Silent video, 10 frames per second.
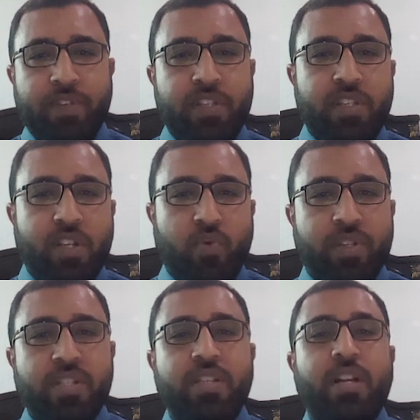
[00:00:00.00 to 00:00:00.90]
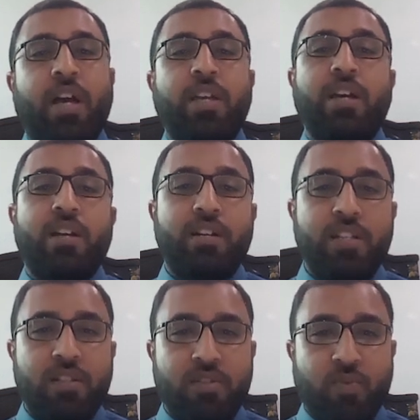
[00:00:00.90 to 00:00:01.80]
this is the question that I
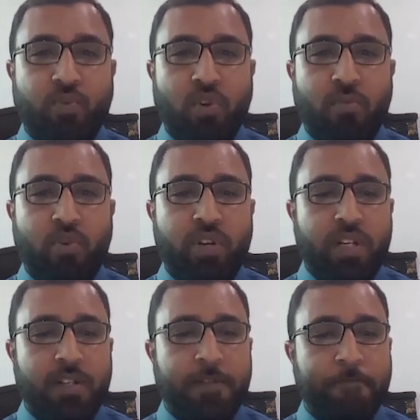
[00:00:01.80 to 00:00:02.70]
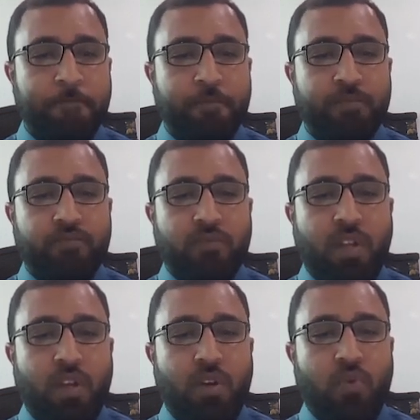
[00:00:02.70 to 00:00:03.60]
already spoke about it.
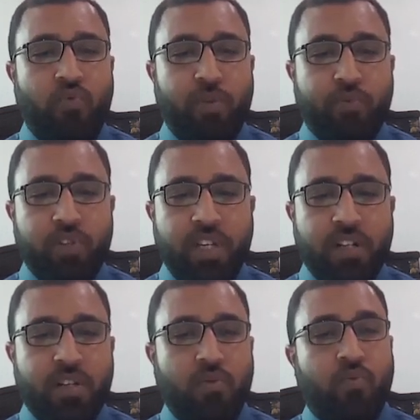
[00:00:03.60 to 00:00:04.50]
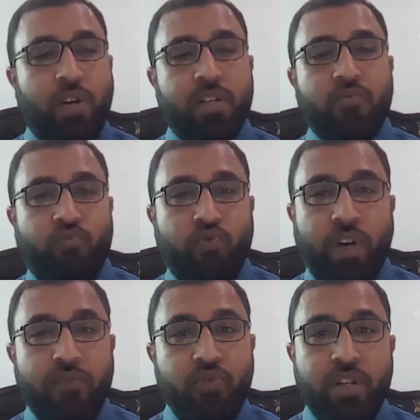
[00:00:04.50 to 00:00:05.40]
For project,
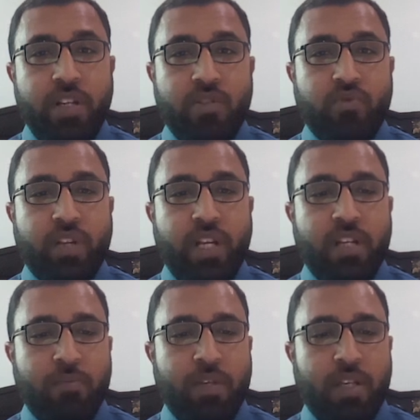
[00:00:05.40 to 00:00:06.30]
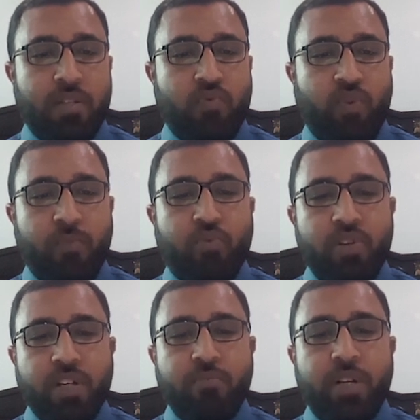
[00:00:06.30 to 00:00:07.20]
why we need to create EPS? For
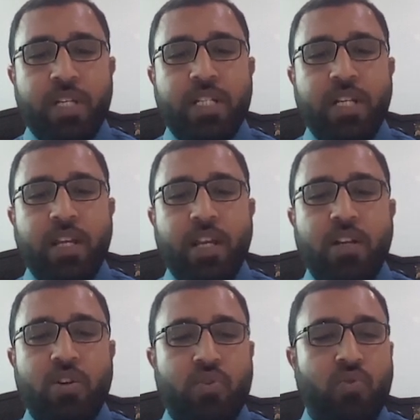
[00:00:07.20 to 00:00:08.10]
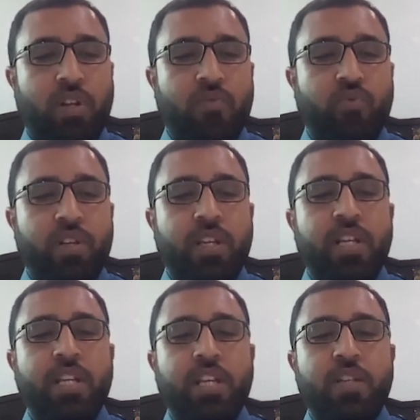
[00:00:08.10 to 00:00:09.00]
project monitoring and controlling, we
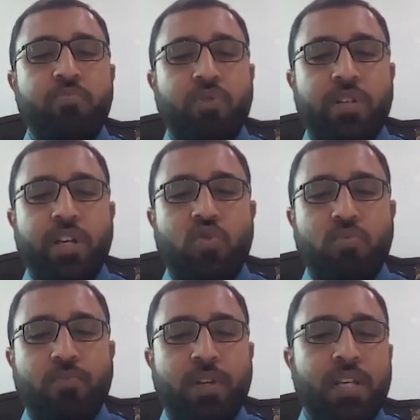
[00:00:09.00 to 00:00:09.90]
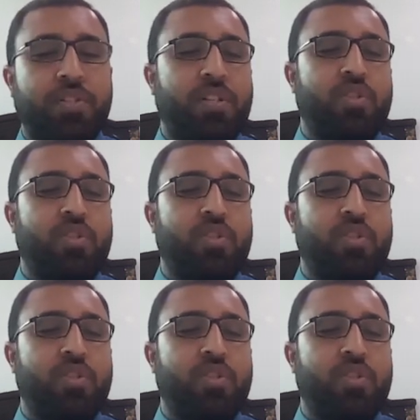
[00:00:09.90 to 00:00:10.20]
need each project to be placed in